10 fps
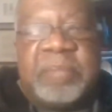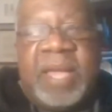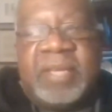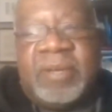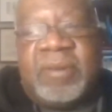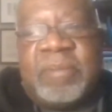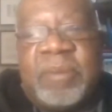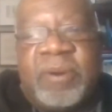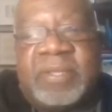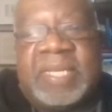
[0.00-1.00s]
by Toni
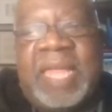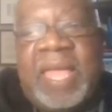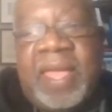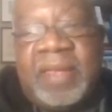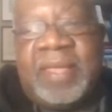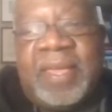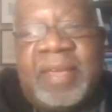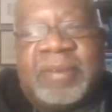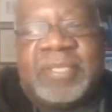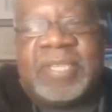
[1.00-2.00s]
Morrison and
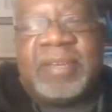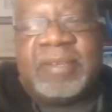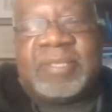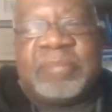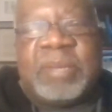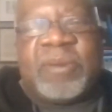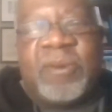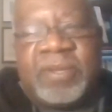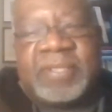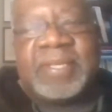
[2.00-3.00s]
Gail Jones. But of
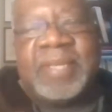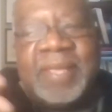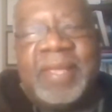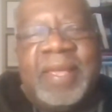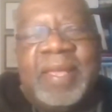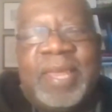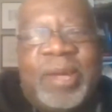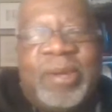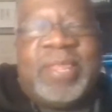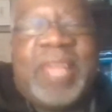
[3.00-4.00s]
course,
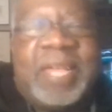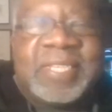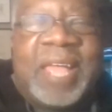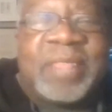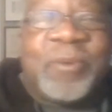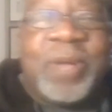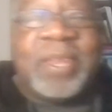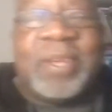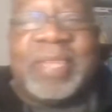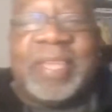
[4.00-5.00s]
that's not the way
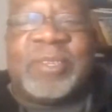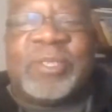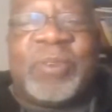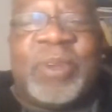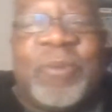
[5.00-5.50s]
the industry